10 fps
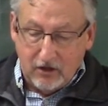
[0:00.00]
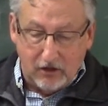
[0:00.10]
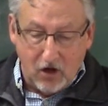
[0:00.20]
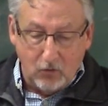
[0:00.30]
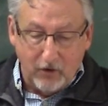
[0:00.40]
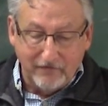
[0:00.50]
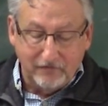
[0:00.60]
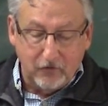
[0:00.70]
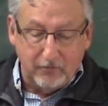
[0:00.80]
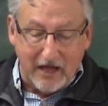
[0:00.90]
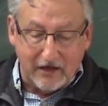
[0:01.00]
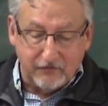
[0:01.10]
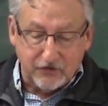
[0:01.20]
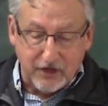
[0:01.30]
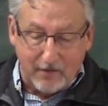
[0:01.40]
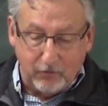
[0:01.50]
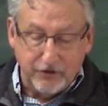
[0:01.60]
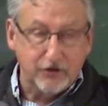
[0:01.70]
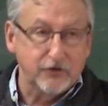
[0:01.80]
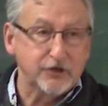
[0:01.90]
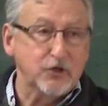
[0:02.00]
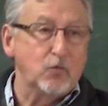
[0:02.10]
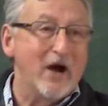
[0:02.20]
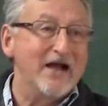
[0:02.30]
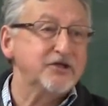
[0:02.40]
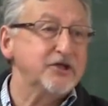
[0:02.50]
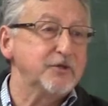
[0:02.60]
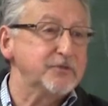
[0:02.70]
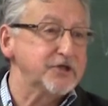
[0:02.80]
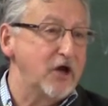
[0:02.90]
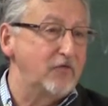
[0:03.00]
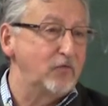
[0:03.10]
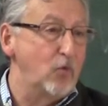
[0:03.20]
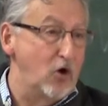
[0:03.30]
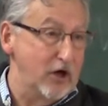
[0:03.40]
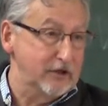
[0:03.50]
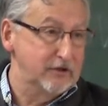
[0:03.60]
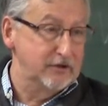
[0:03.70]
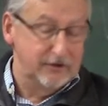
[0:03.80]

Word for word: Along one full block of shop windows, he watched himself walk.